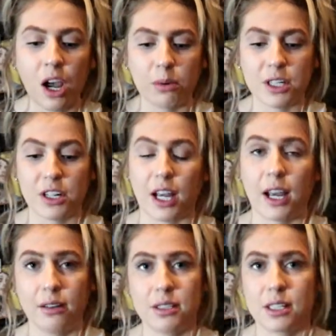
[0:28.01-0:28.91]
We took a
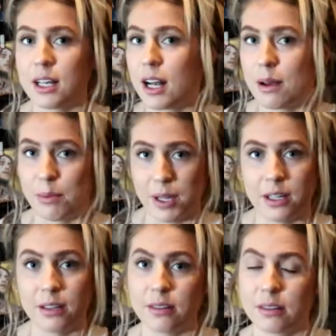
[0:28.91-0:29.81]
house sit up
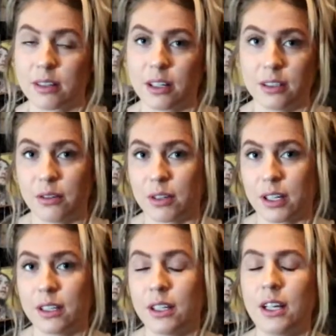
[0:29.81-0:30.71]
in
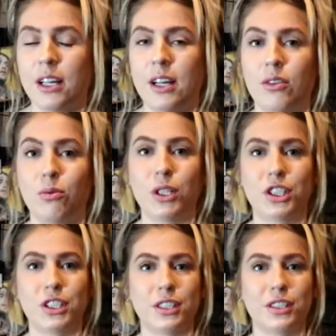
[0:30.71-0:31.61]
Kelowna,
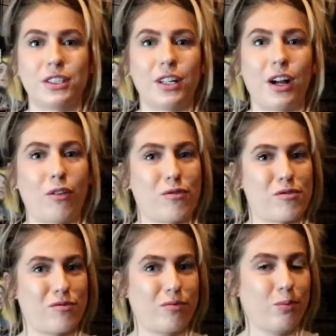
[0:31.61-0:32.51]
which is a
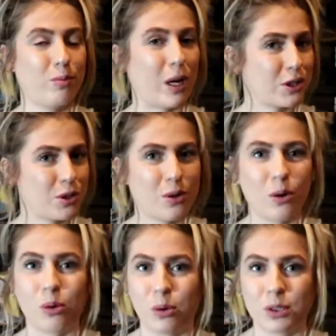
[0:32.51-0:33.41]
much
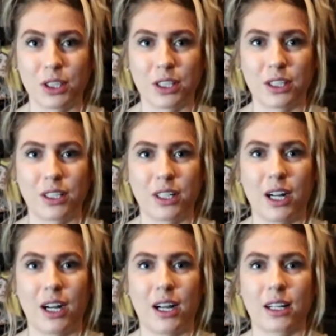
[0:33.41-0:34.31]
colder
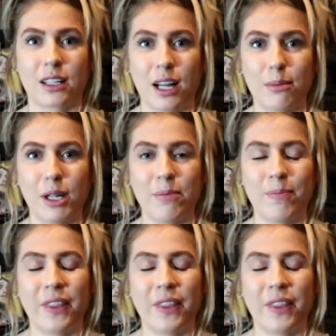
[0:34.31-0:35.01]
climate.